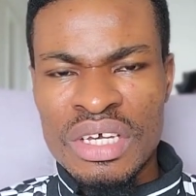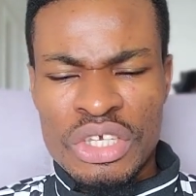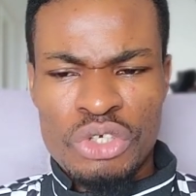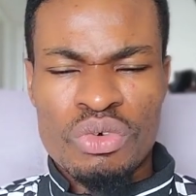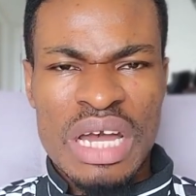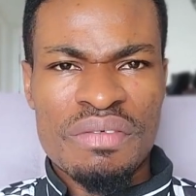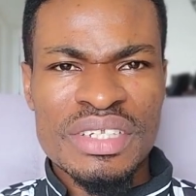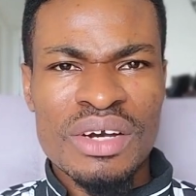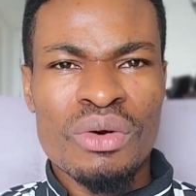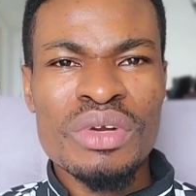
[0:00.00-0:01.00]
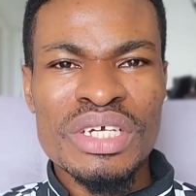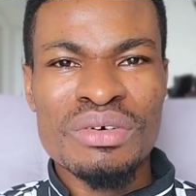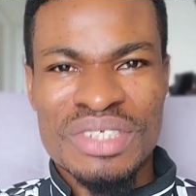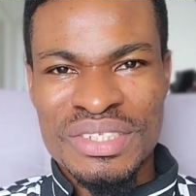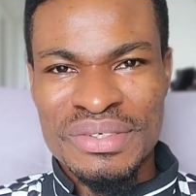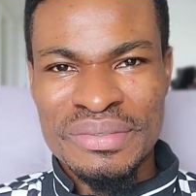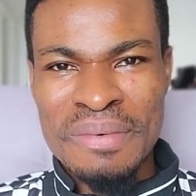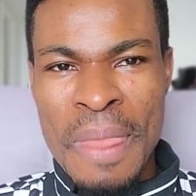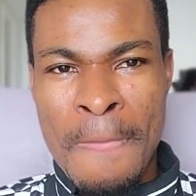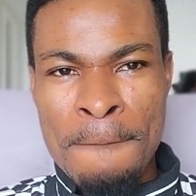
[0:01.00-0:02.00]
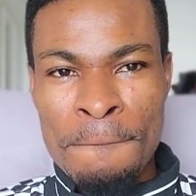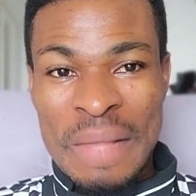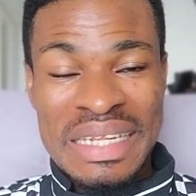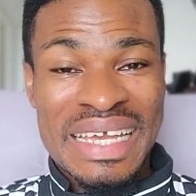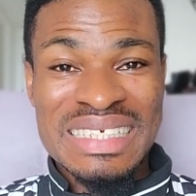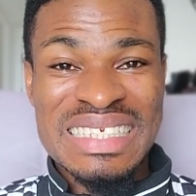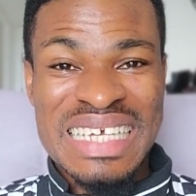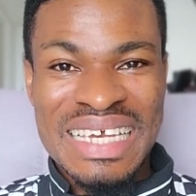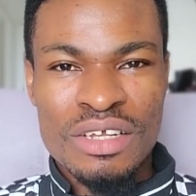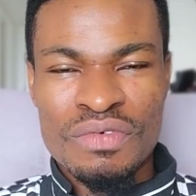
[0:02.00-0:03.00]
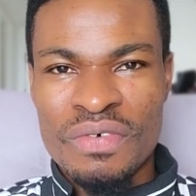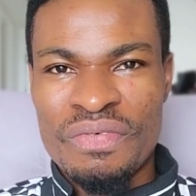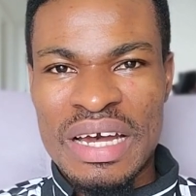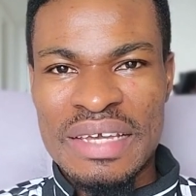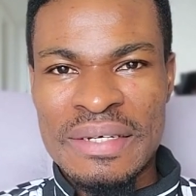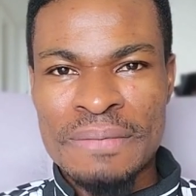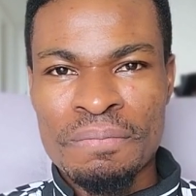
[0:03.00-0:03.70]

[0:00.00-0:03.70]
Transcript: You carry the Holy Ghost in you. They are scared of your fire.